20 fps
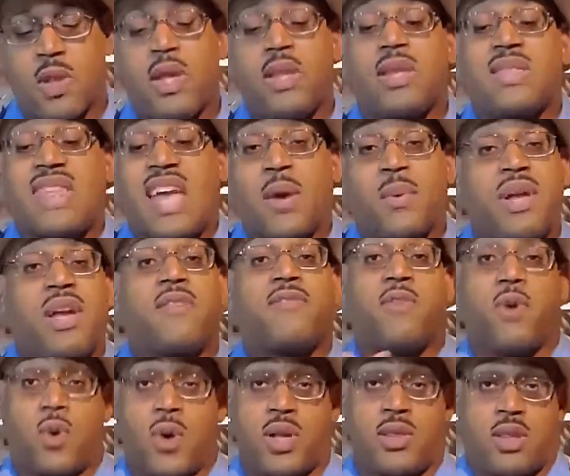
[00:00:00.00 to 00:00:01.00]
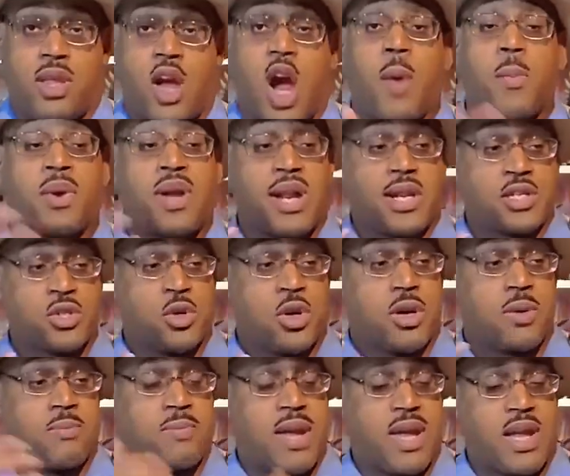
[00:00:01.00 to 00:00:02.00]
the Thyreophora and the Armored Dinosaur
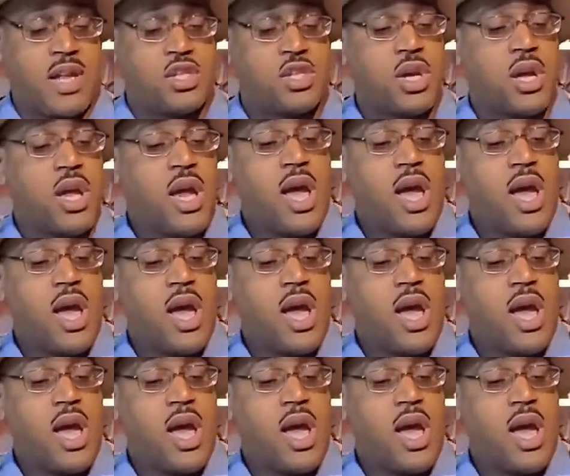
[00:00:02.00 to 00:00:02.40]
page.